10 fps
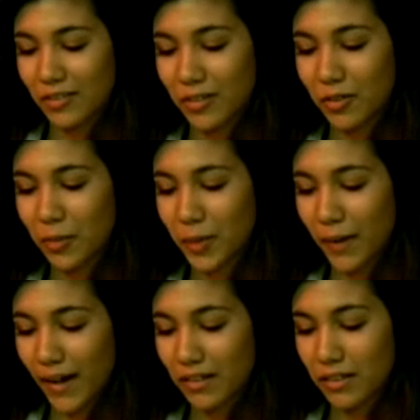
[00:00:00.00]
We will be
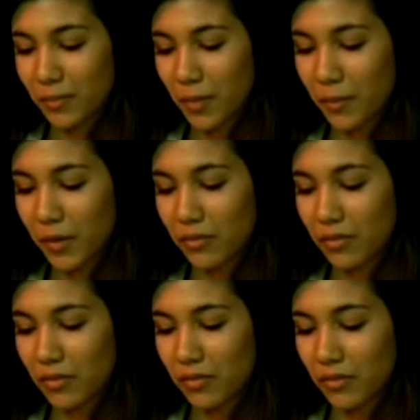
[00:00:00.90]
back in a moment
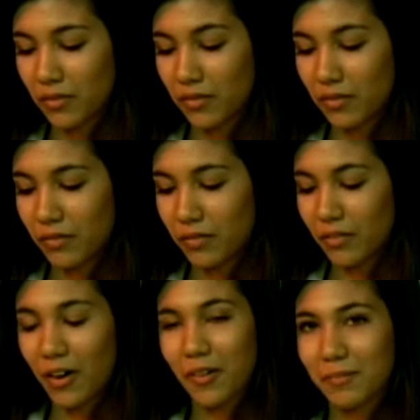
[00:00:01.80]

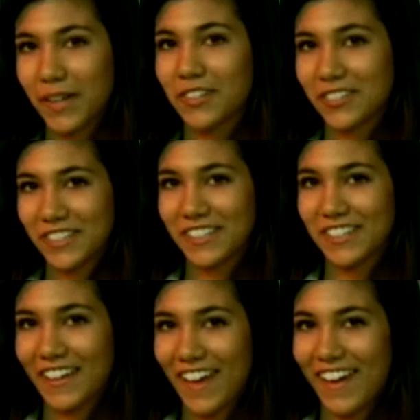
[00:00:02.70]
on Patriots
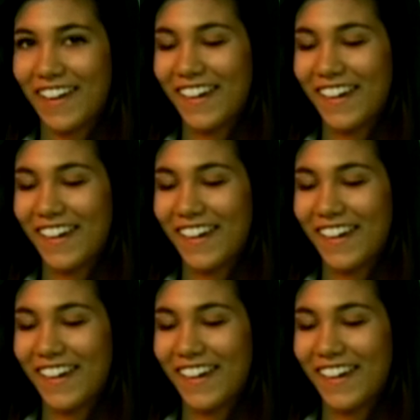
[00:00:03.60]
Today.